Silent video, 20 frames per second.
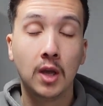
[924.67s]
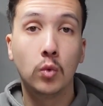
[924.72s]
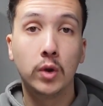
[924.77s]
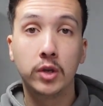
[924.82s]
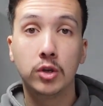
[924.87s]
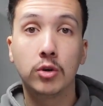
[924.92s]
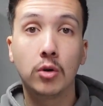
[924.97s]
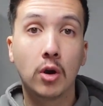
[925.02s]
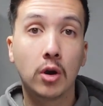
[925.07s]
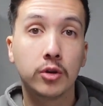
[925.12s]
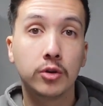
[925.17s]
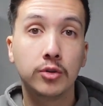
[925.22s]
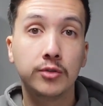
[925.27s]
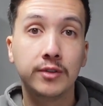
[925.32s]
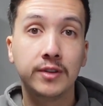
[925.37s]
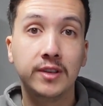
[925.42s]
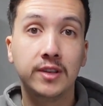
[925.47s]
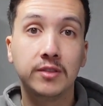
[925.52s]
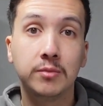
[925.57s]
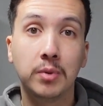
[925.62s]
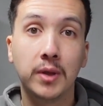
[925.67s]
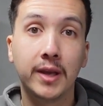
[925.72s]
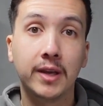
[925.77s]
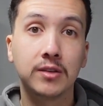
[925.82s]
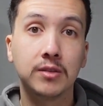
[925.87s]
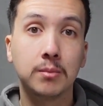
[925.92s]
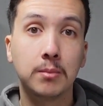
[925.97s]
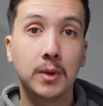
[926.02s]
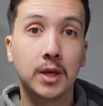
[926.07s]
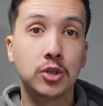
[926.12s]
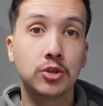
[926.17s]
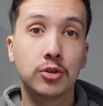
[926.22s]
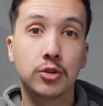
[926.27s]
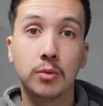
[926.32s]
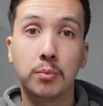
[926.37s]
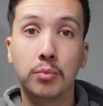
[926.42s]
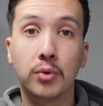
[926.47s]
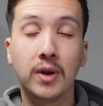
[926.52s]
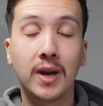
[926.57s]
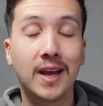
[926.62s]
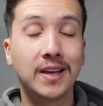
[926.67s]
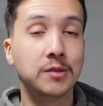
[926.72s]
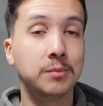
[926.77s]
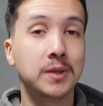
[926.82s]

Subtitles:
When you are using these blanks, make sure to print as